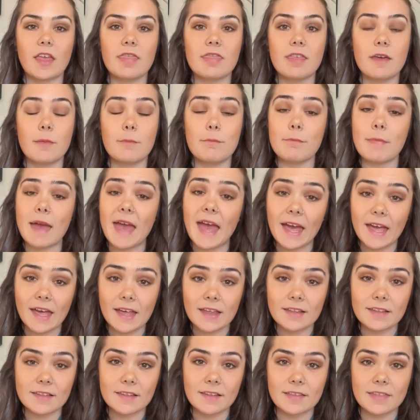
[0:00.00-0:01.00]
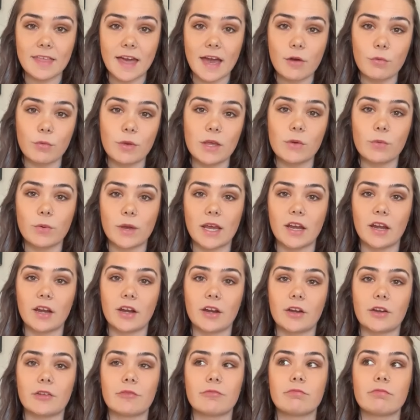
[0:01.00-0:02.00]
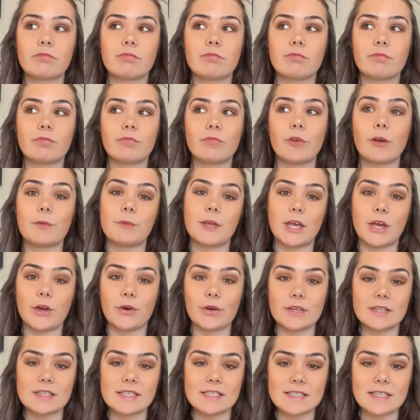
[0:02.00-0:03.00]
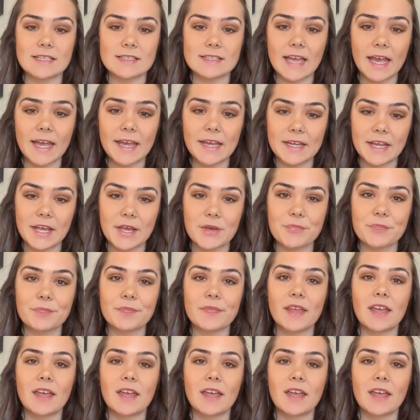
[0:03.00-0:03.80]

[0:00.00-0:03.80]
the mask that we wear when we go into society.